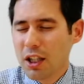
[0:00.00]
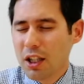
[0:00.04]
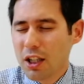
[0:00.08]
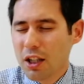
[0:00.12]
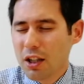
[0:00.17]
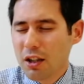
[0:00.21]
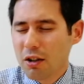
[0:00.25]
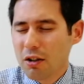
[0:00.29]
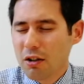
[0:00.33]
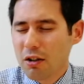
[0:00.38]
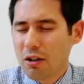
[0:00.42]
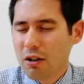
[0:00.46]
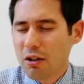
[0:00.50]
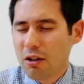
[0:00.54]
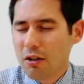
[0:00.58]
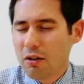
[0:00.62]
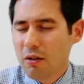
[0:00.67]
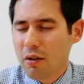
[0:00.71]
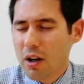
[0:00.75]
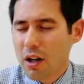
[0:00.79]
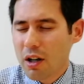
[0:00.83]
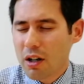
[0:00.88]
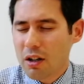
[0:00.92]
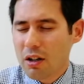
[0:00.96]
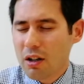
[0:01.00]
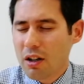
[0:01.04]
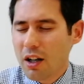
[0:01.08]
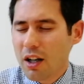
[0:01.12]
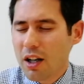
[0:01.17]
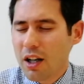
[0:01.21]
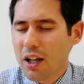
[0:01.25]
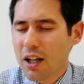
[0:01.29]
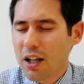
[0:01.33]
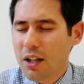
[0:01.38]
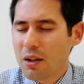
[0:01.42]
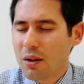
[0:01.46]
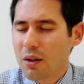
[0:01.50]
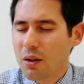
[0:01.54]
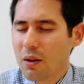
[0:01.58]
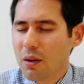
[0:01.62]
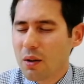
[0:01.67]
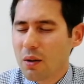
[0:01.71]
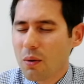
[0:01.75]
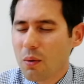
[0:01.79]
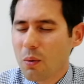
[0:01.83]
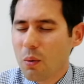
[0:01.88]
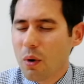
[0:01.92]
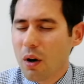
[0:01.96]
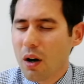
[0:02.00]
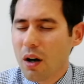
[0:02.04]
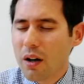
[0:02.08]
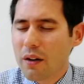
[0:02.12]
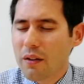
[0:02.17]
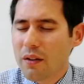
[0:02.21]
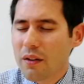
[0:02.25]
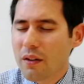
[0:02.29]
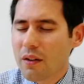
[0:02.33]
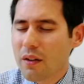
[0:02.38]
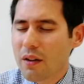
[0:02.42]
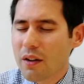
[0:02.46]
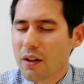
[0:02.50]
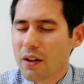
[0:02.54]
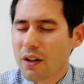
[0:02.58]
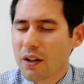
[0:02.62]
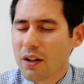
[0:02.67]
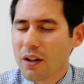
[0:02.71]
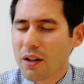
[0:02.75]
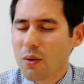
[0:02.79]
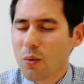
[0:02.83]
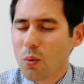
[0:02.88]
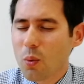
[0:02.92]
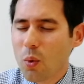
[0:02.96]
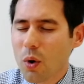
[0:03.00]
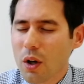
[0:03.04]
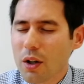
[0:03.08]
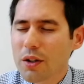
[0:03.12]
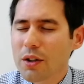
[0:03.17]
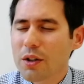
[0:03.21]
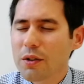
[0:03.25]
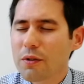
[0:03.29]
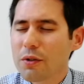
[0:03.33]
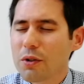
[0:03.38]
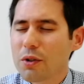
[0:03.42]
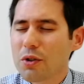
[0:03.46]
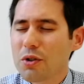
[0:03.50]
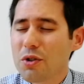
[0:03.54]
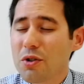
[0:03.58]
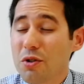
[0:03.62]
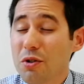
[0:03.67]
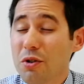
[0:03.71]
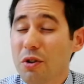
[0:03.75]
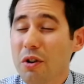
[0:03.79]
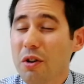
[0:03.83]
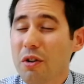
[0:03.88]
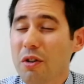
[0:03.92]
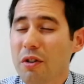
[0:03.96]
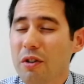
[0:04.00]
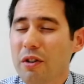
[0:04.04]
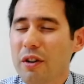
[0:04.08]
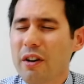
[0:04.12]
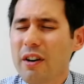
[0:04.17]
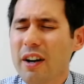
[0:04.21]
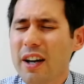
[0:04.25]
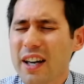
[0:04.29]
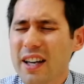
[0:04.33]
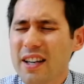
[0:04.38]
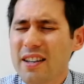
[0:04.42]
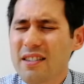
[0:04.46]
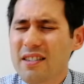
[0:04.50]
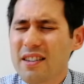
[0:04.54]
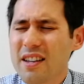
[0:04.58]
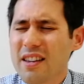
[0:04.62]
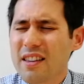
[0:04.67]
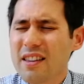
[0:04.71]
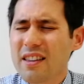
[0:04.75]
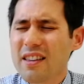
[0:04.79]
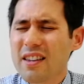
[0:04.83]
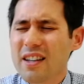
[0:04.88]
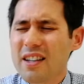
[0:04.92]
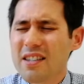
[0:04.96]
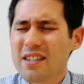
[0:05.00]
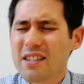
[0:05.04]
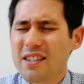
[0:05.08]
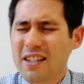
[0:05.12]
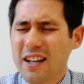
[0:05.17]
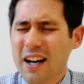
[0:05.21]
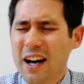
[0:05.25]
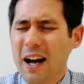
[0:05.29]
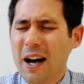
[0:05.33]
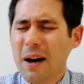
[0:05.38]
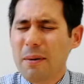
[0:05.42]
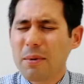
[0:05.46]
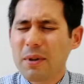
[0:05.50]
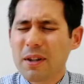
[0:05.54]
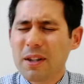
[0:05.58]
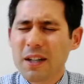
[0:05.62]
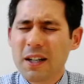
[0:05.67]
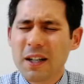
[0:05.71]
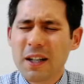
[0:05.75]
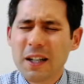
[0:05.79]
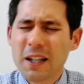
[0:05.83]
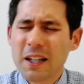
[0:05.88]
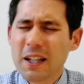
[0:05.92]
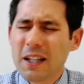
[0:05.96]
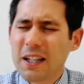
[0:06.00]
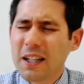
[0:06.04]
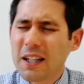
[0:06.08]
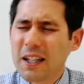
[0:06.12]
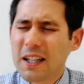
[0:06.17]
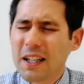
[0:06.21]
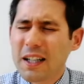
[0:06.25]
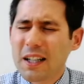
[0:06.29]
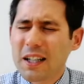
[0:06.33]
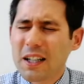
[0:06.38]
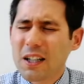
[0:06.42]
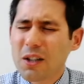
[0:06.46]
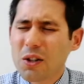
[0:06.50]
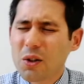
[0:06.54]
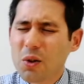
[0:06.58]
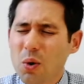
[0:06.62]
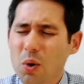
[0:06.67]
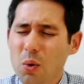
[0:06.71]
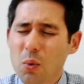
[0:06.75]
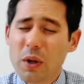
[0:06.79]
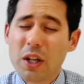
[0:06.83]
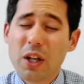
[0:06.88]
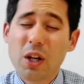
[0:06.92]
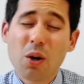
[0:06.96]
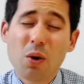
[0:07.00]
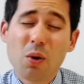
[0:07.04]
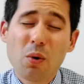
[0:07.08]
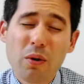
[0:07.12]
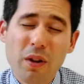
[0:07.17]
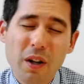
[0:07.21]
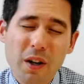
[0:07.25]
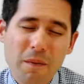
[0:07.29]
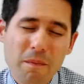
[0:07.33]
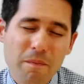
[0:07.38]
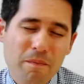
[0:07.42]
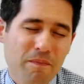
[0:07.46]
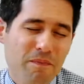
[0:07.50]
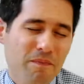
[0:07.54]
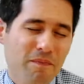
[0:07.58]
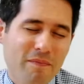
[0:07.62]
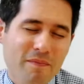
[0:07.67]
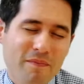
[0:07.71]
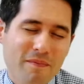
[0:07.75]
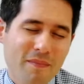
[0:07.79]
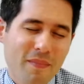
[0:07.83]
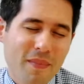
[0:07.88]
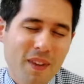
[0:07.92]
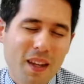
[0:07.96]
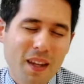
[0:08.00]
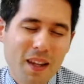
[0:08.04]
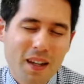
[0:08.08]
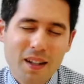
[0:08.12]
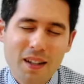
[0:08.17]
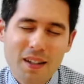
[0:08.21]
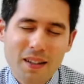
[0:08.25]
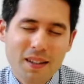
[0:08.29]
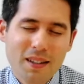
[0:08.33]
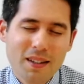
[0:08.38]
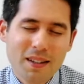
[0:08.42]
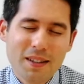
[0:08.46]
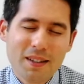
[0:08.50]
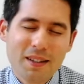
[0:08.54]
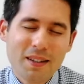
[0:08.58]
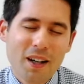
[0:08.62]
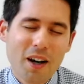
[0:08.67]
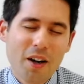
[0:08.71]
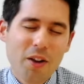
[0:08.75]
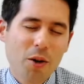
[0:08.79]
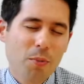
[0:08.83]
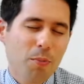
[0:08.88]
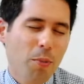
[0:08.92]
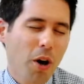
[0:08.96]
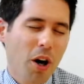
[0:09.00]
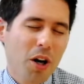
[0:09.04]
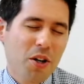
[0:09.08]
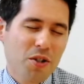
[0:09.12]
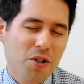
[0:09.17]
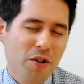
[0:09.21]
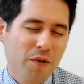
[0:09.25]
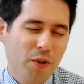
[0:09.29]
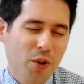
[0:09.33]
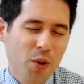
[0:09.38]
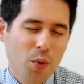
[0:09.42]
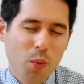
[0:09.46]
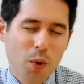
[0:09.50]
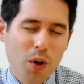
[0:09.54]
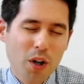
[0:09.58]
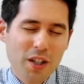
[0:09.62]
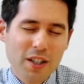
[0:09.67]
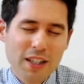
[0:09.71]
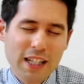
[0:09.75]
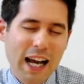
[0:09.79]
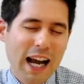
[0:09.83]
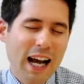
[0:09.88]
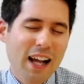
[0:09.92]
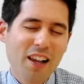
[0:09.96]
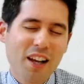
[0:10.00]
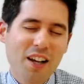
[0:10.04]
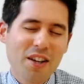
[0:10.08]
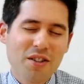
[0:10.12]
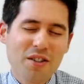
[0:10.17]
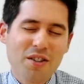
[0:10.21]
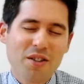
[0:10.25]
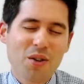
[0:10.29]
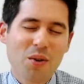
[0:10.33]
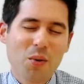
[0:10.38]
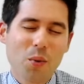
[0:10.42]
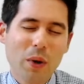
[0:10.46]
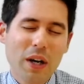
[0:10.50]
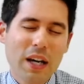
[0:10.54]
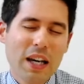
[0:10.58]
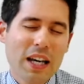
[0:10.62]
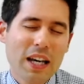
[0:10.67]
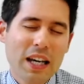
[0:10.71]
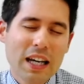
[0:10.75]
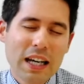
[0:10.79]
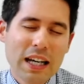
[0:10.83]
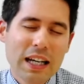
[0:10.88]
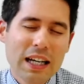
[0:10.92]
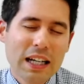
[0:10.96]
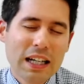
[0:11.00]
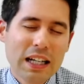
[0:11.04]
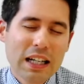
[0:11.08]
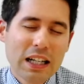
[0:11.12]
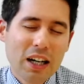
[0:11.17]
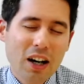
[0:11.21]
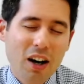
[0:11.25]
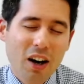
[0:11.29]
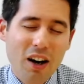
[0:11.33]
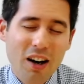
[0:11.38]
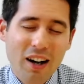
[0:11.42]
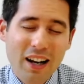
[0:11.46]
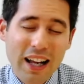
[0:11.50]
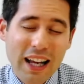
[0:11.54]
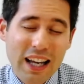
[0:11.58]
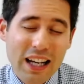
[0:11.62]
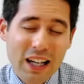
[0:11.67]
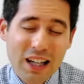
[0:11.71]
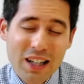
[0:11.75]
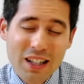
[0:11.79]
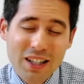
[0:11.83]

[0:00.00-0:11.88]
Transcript: Oh, our God, what wonderful truth there is in this psalm. And Lord, we know that other parts of your word tell us that we are like